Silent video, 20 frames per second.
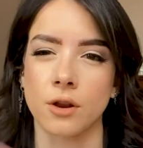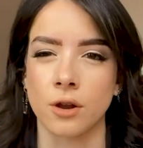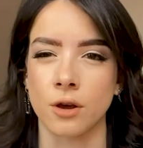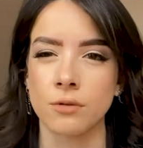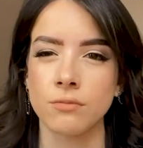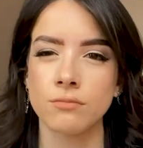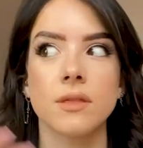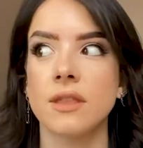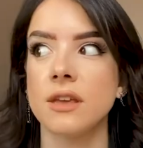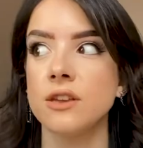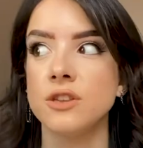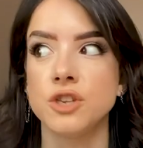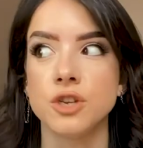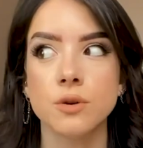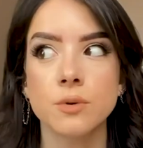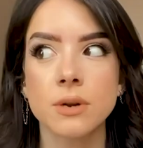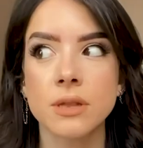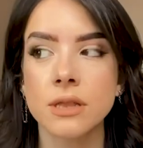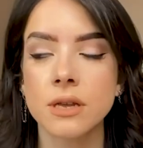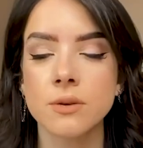you know? They
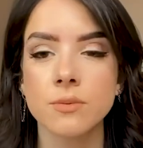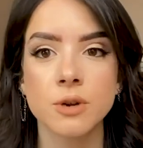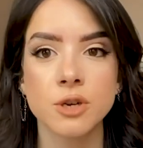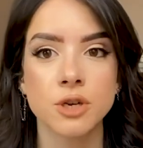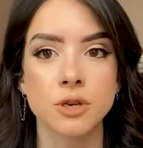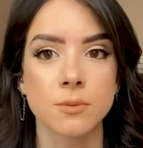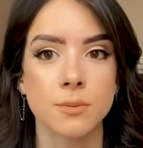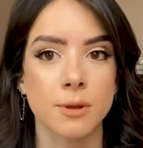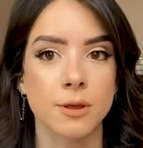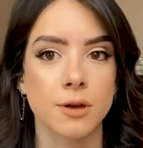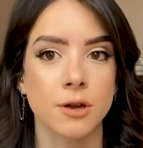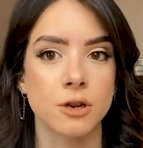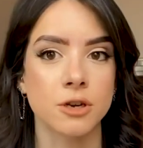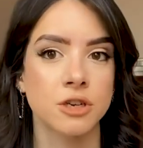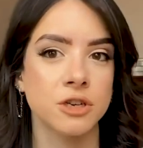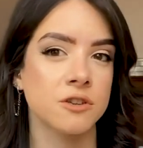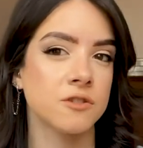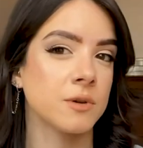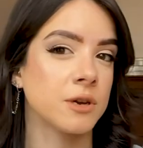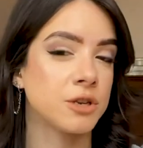do it in the original
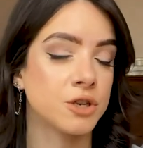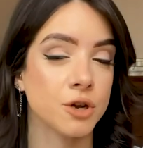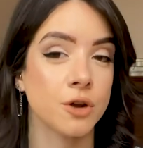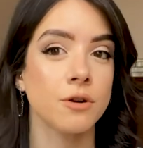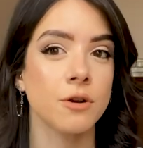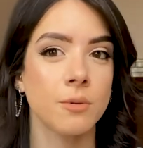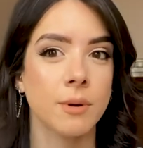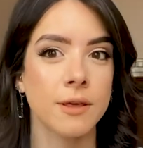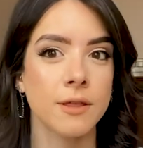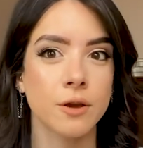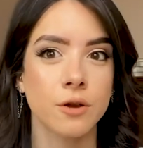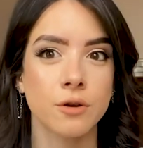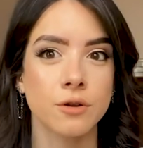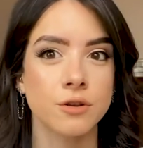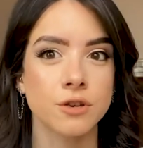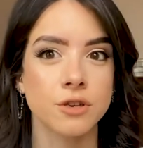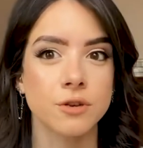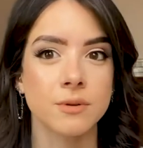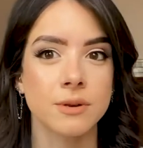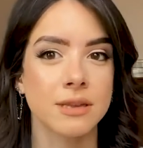mythology, so I don't know why they
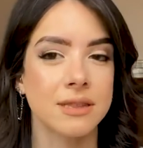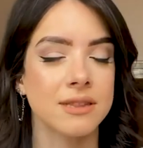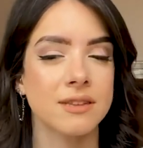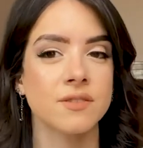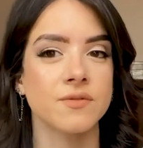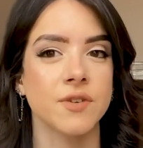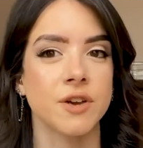couldn't do it in this